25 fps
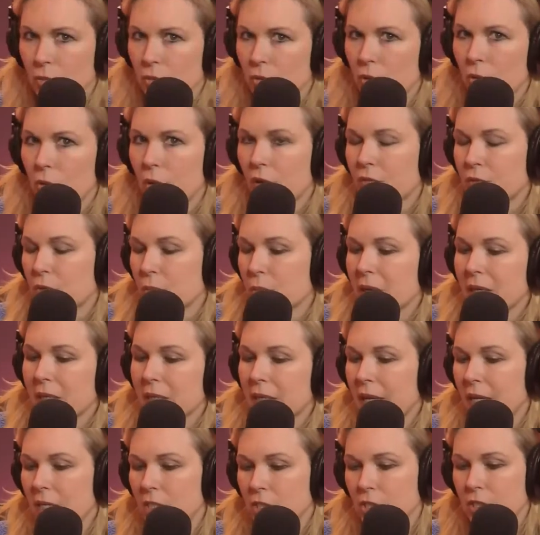go off your
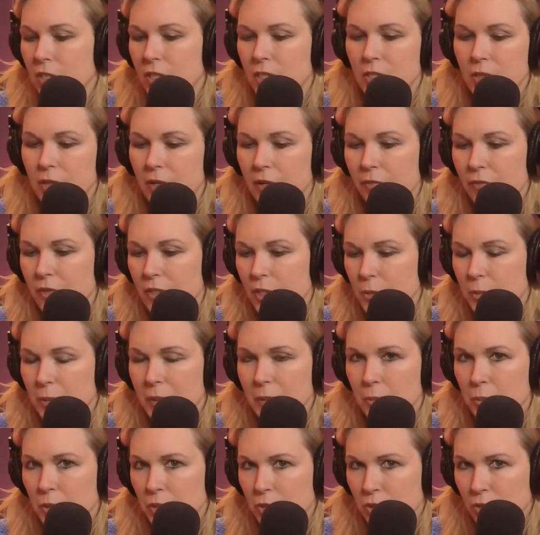medication if it's
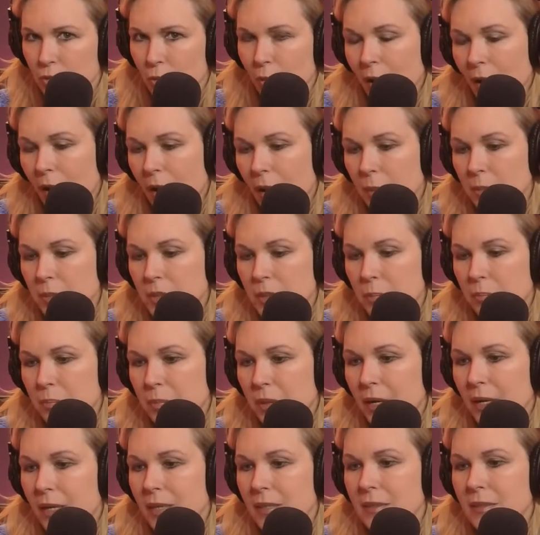been prescribed,
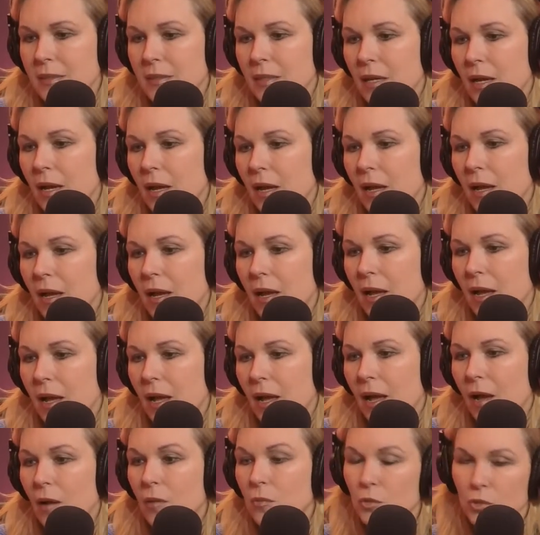but
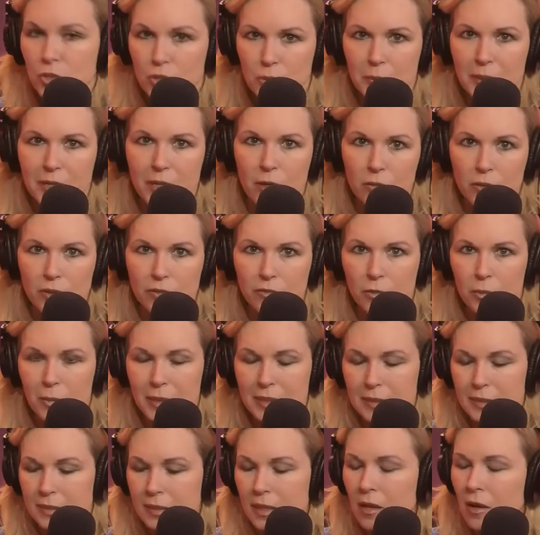I will speak only for
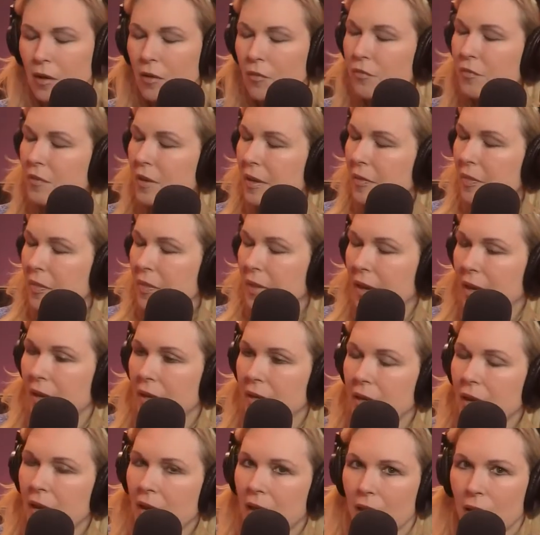myself in
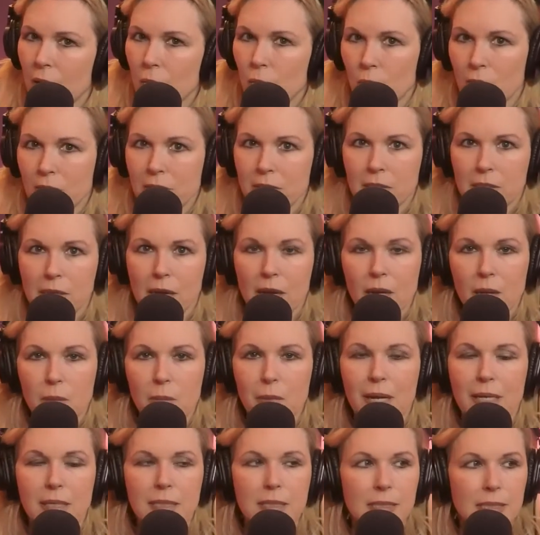that at one time
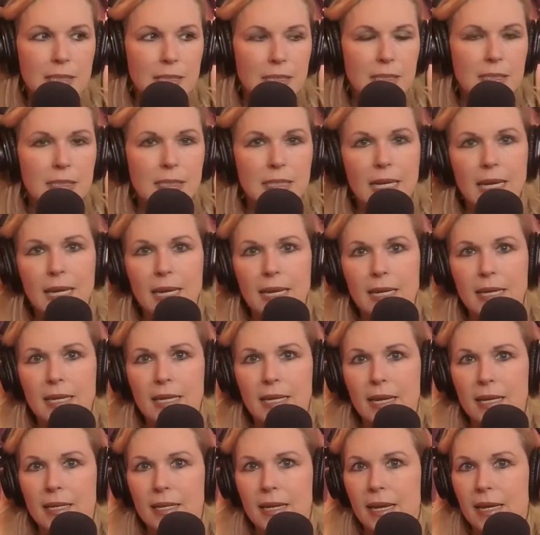I did
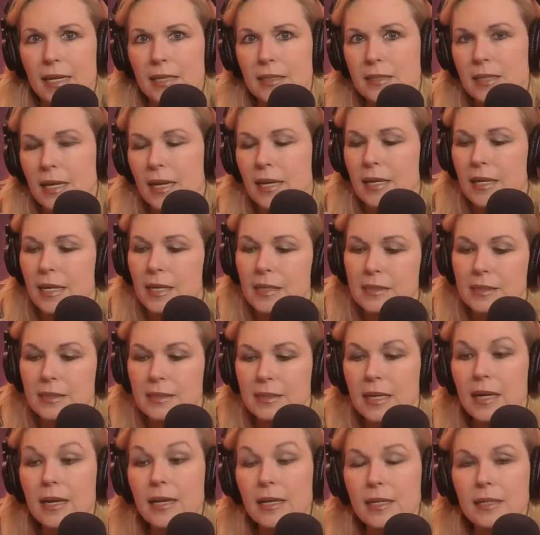take an
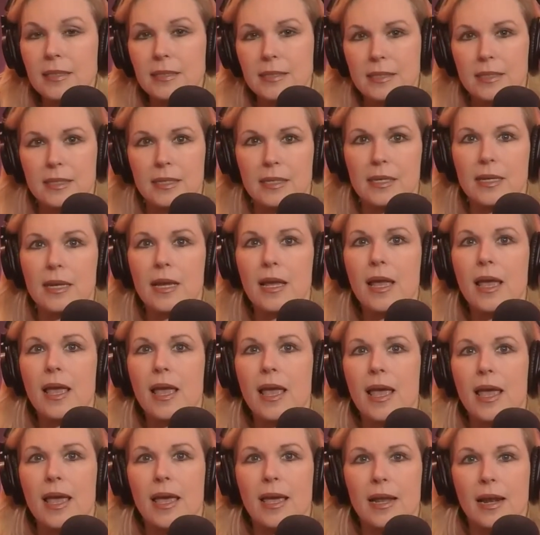anti-anxiety,
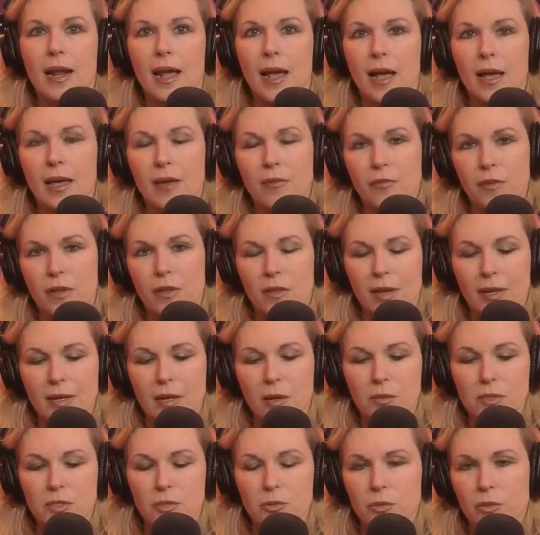and I felt like
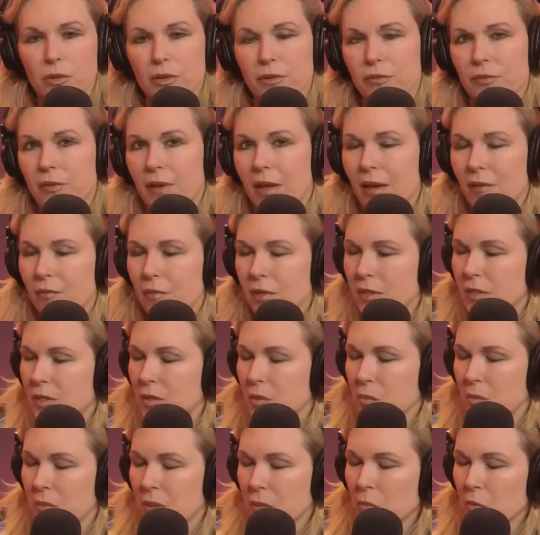I was sort of having
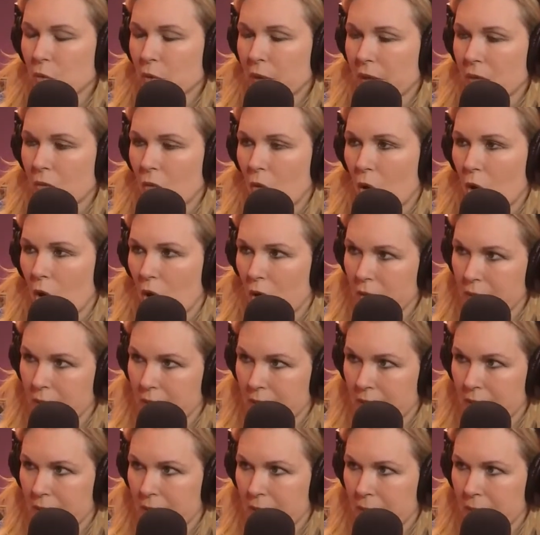some memory loss.